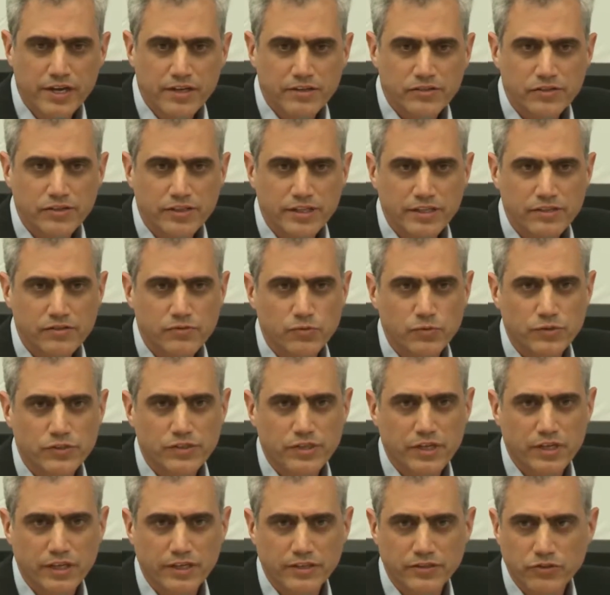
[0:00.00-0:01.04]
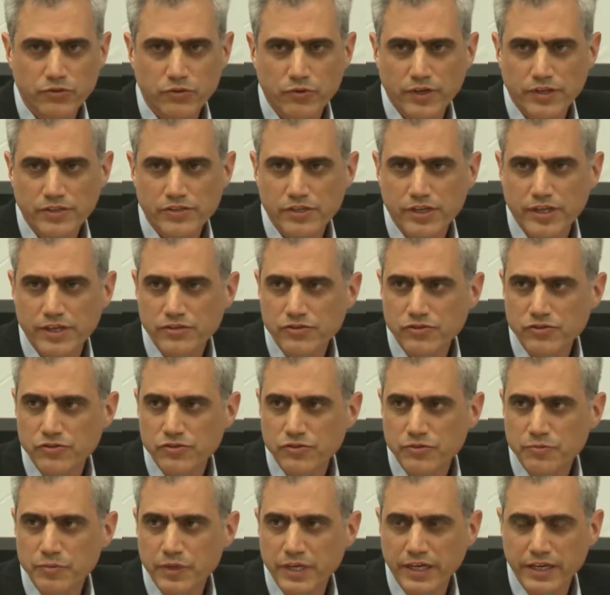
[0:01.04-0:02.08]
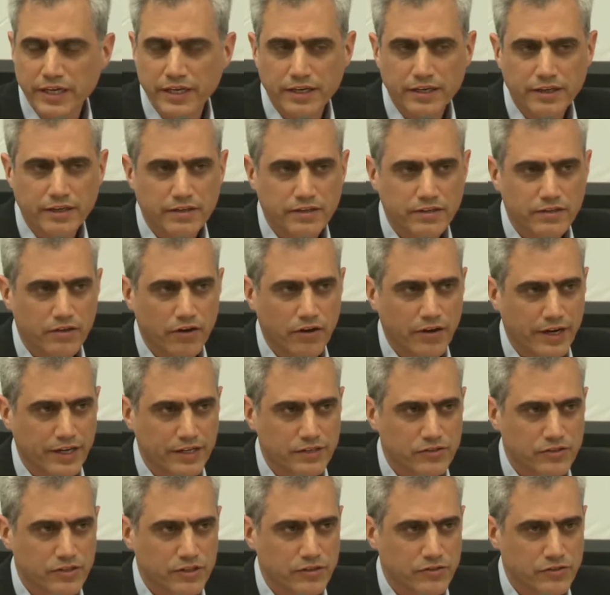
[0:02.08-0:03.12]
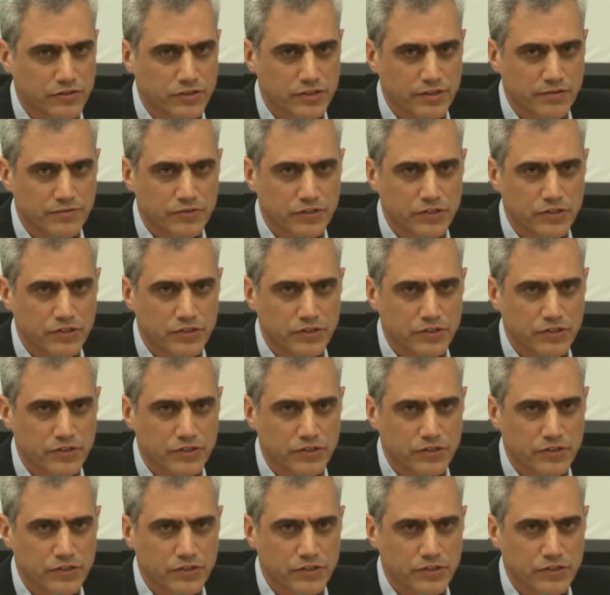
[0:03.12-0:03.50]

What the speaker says: So this was clear to us has to be non-exclusive.